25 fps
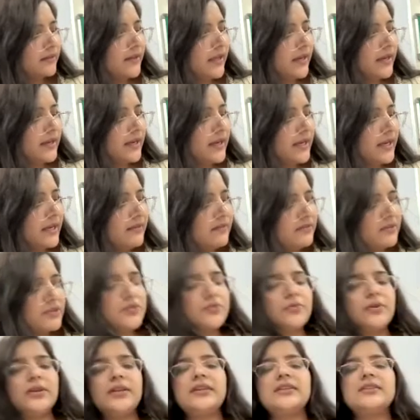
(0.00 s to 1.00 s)
then
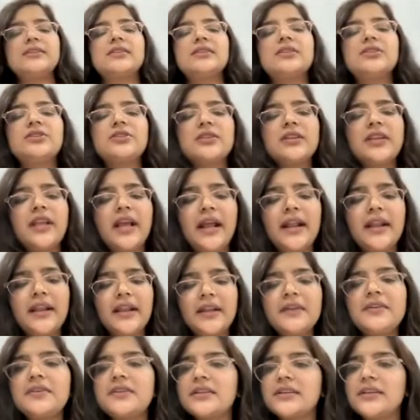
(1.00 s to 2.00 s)
individual decision and
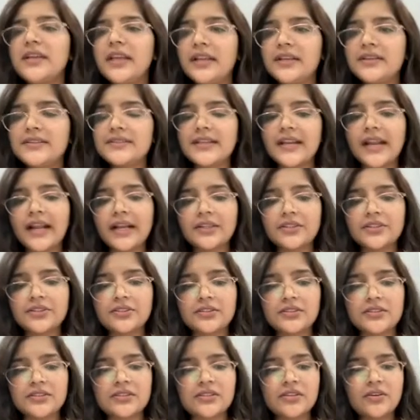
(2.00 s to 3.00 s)
inter
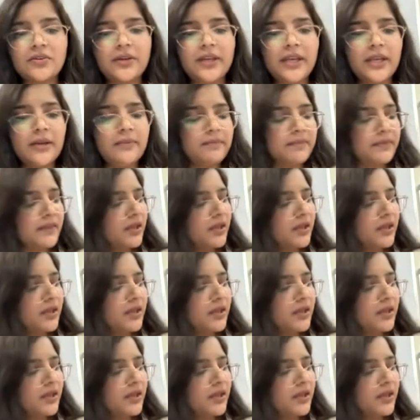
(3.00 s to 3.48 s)
interactions okay